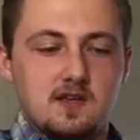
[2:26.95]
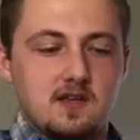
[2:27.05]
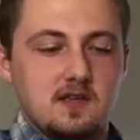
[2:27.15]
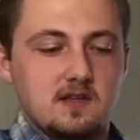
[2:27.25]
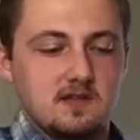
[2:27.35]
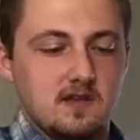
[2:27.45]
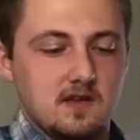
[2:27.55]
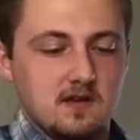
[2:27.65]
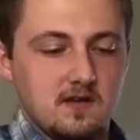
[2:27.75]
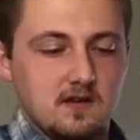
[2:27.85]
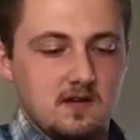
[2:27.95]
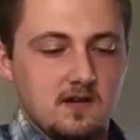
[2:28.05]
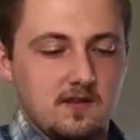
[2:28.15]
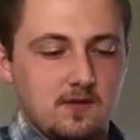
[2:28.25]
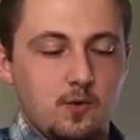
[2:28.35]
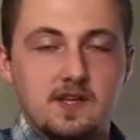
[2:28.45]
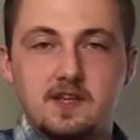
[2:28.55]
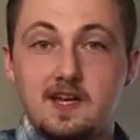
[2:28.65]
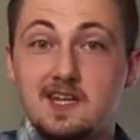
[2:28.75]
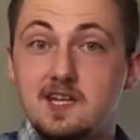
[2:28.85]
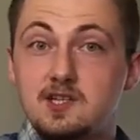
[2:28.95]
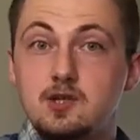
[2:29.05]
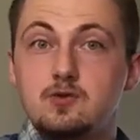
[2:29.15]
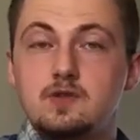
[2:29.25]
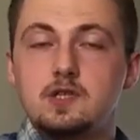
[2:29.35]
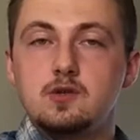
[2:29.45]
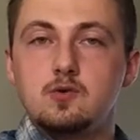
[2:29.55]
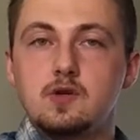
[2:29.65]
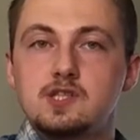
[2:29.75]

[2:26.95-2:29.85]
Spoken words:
in the way that I needed to